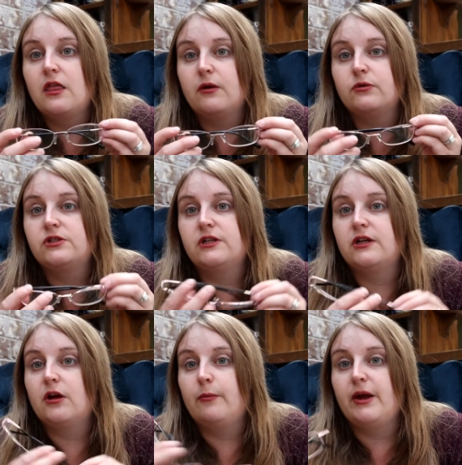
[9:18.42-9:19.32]
They were
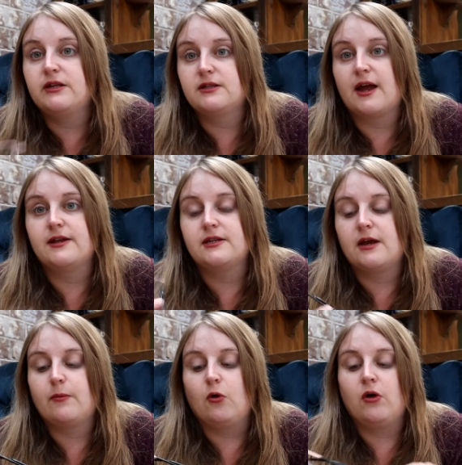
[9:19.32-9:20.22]
sitting on my side
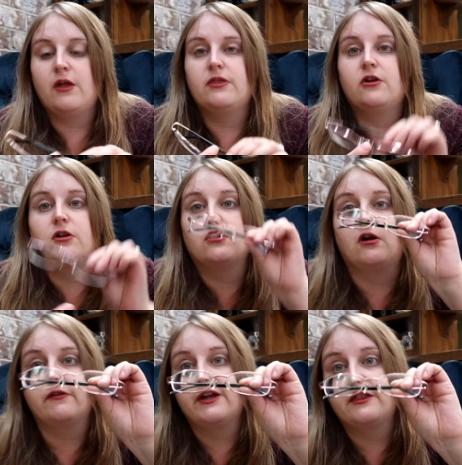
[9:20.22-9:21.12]
table, and they're a
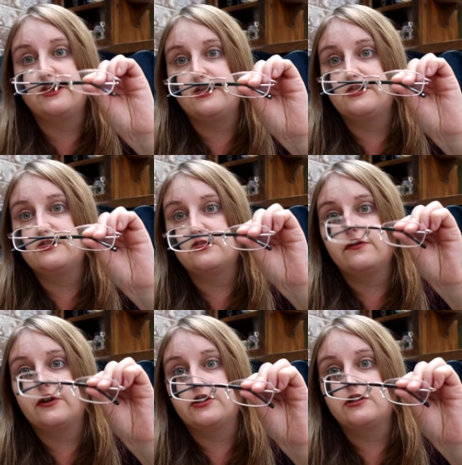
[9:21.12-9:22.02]
lot like these.
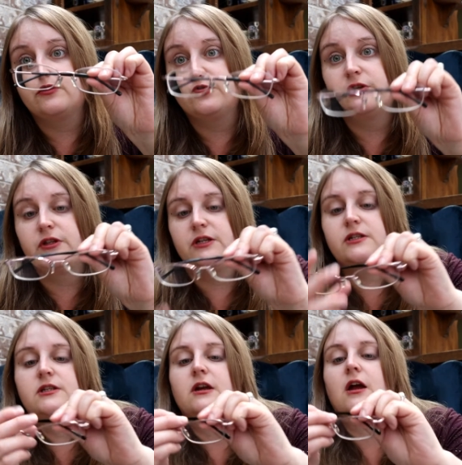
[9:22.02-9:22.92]
They're very similar to
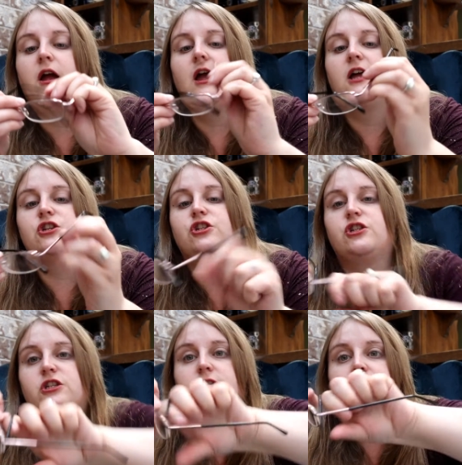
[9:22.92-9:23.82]
these. And
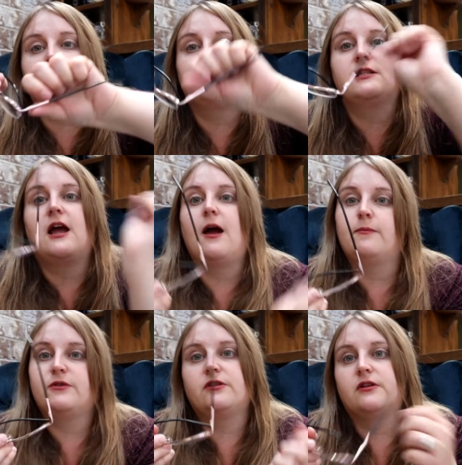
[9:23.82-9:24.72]
she just
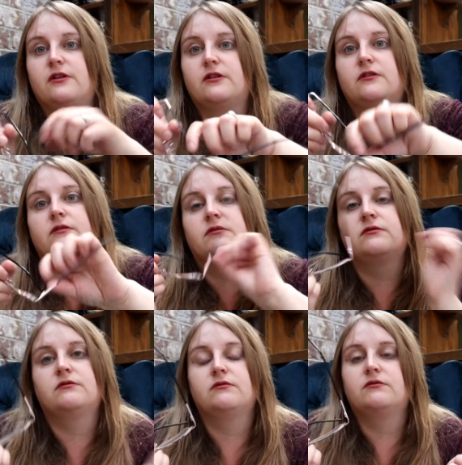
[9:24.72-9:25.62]
snapped the
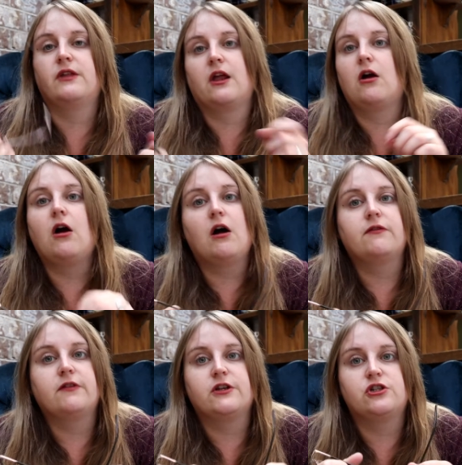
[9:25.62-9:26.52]
thing
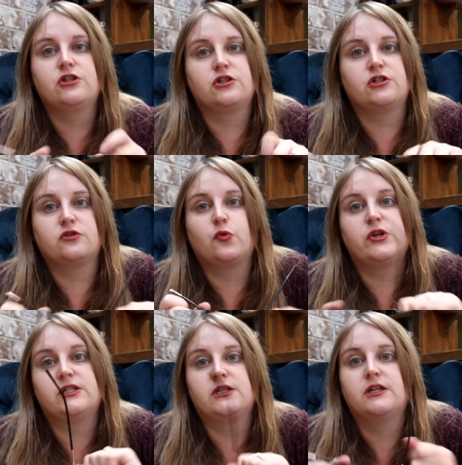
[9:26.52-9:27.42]
off. Like, she just
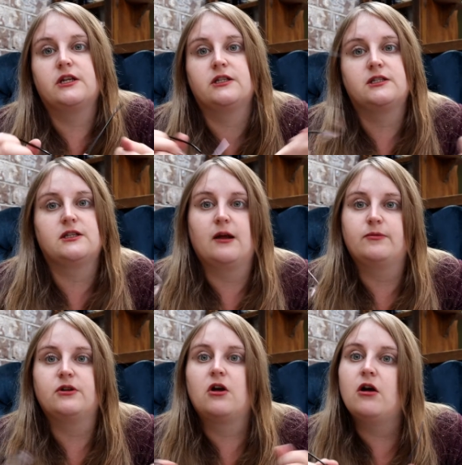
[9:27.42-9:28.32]
twisted it and
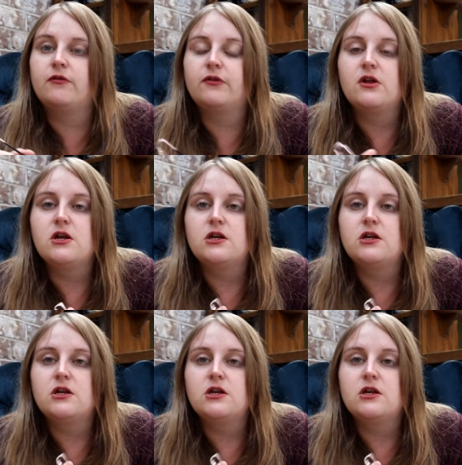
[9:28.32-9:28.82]
snapped it off.